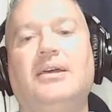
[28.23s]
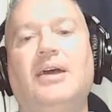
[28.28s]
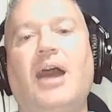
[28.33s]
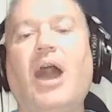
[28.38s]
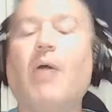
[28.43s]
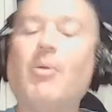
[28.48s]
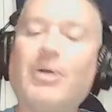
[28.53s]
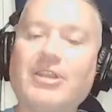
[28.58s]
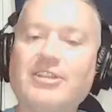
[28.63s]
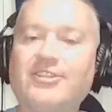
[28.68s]

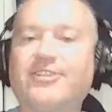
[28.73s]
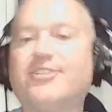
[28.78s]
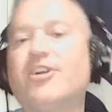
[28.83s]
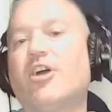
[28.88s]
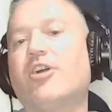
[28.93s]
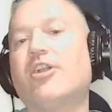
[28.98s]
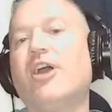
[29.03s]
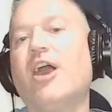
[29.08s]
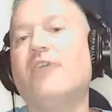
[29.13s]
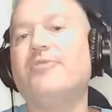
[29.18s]
I want to
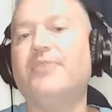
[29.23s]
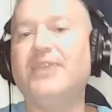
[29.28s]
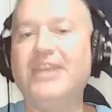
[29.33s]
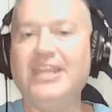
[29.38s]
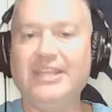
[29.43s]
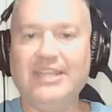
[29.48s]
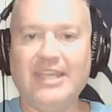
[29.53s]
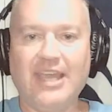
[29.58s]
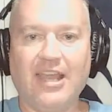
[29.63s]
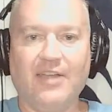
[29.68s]
start off
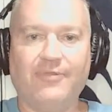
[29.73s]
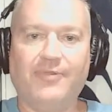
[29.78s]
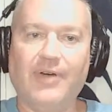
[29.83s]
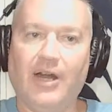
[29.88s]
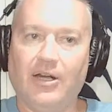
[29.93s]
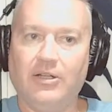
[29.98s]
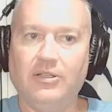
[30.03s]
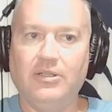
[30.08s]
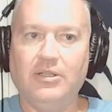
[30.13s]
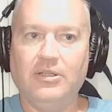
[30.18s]
in the
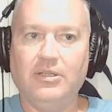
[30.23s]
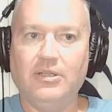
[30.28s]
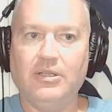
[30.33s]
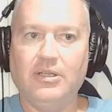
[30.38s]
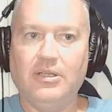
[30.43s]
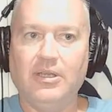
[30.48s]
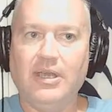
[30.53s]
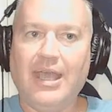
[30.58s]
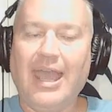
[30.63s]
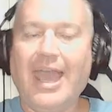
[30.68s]
NFL.
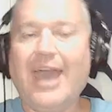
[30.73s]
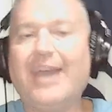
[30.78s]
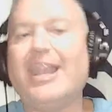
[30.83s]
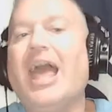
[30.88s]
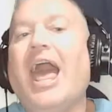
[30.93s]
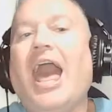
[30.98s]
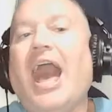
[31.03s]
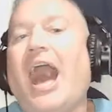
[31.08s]
And